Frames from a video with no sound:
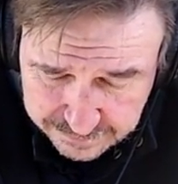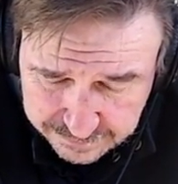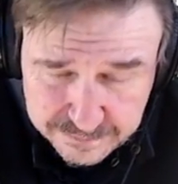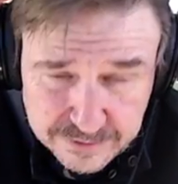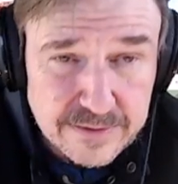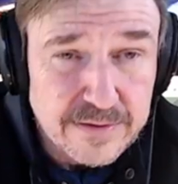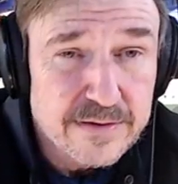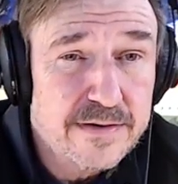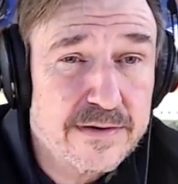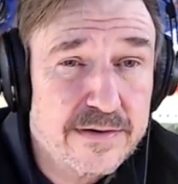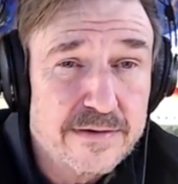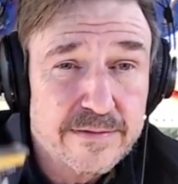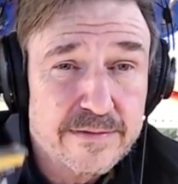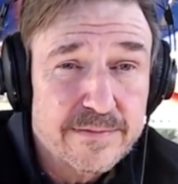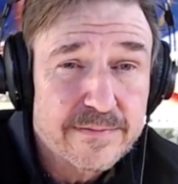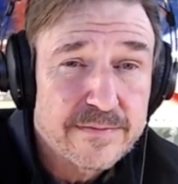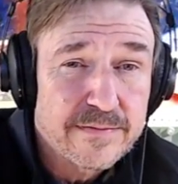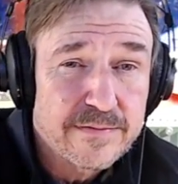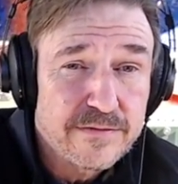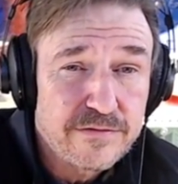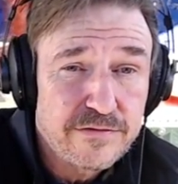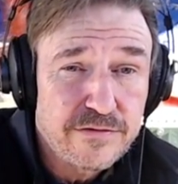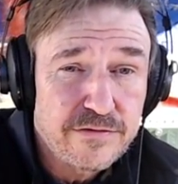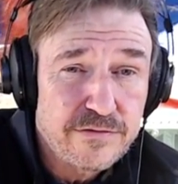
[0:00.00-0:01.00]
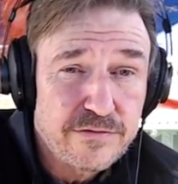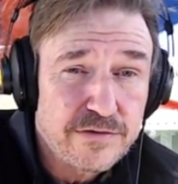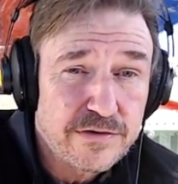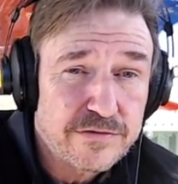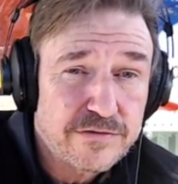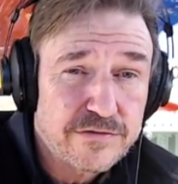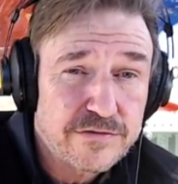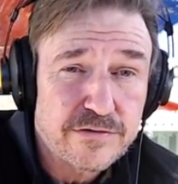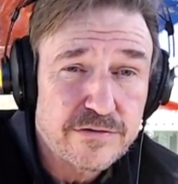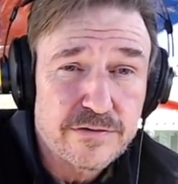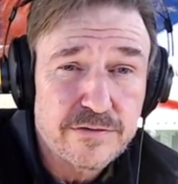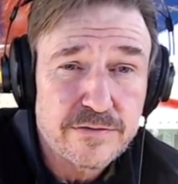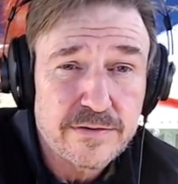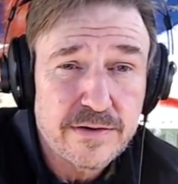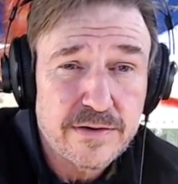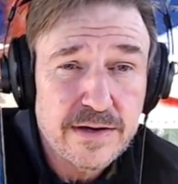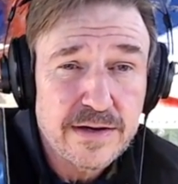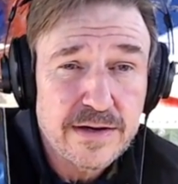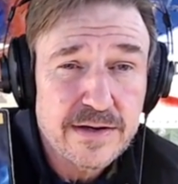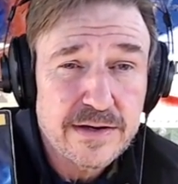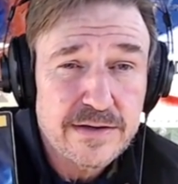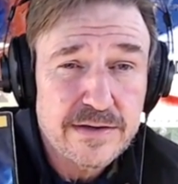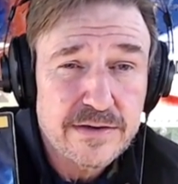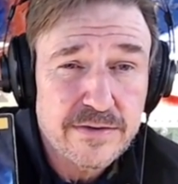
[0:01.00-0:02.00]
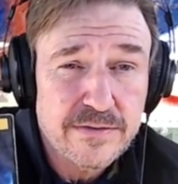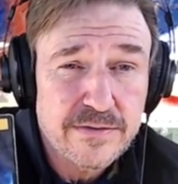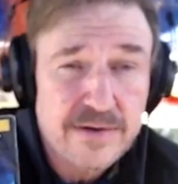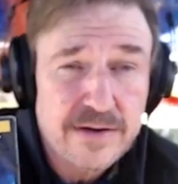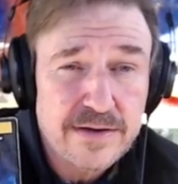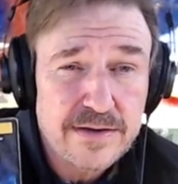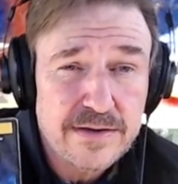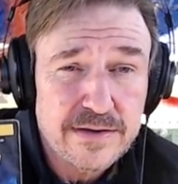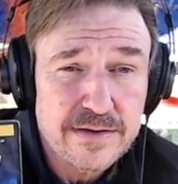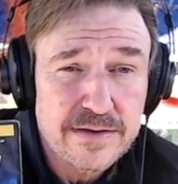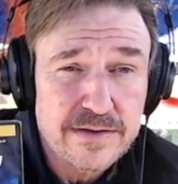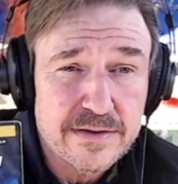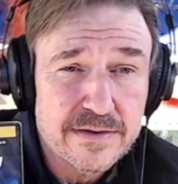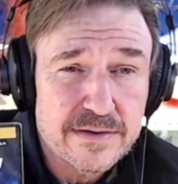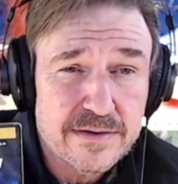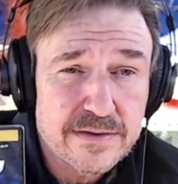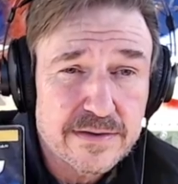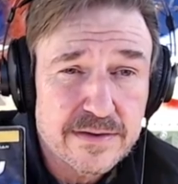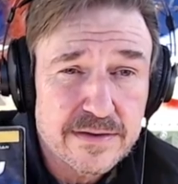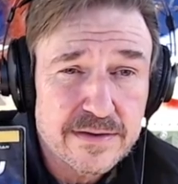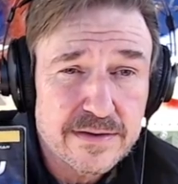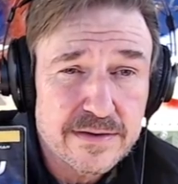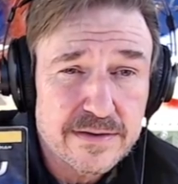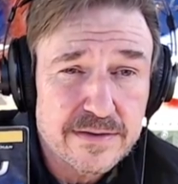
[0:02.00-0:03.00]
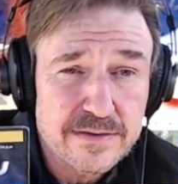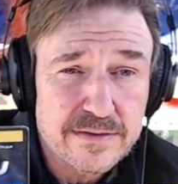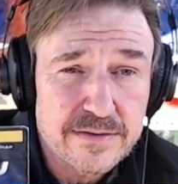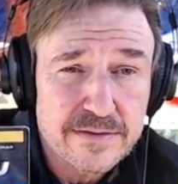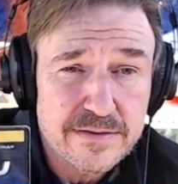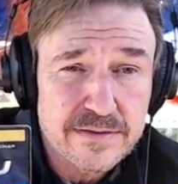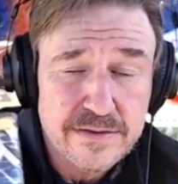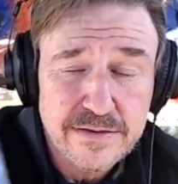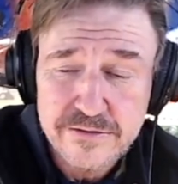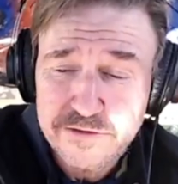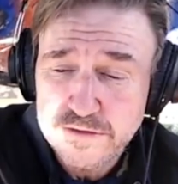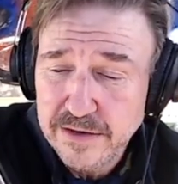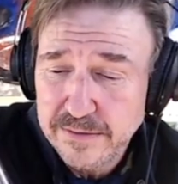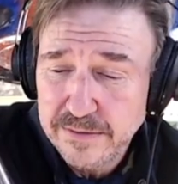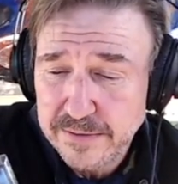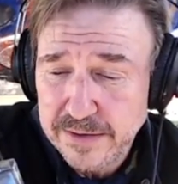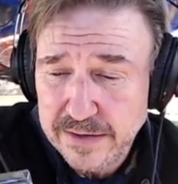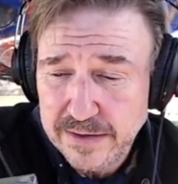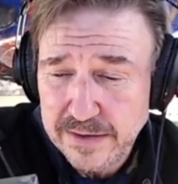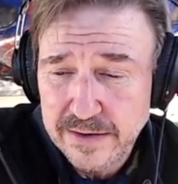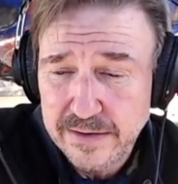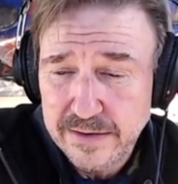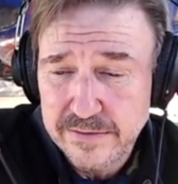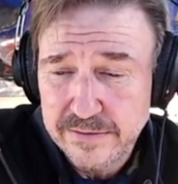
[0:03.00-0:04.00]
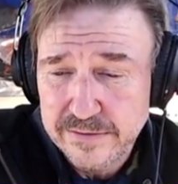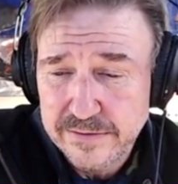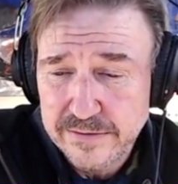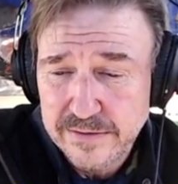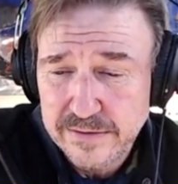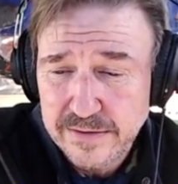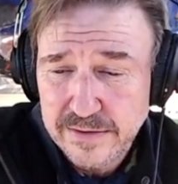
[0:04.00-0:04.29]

but here, Jiu-Jitsu, I had no idea, and it's coming out,